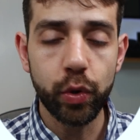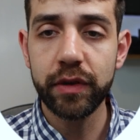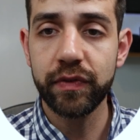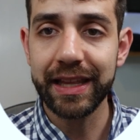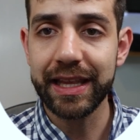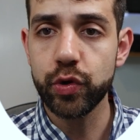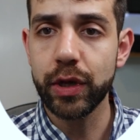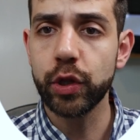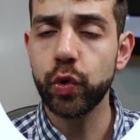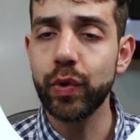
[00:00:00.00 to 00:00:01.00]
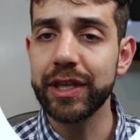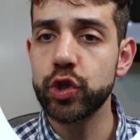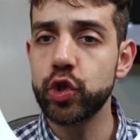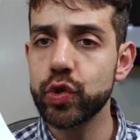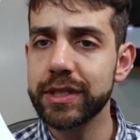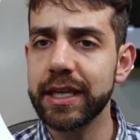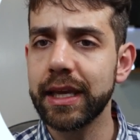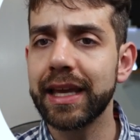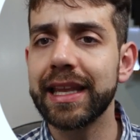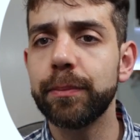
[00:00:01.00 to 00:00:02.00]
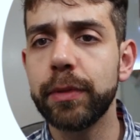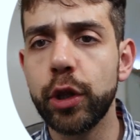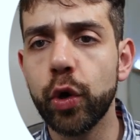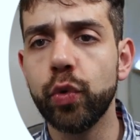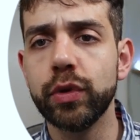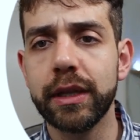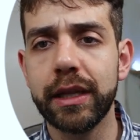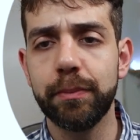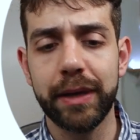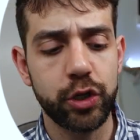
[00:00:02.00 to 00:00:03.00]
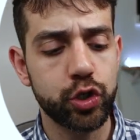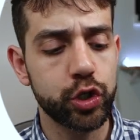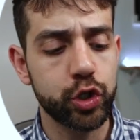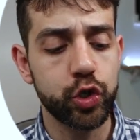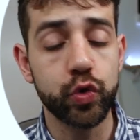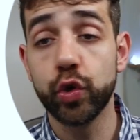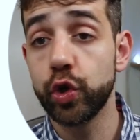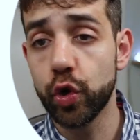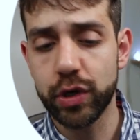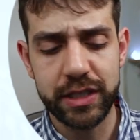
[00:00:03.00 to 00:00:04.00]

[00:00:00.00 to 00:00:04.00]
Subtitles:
The only thing that you can do is to sync and upload the pictures to your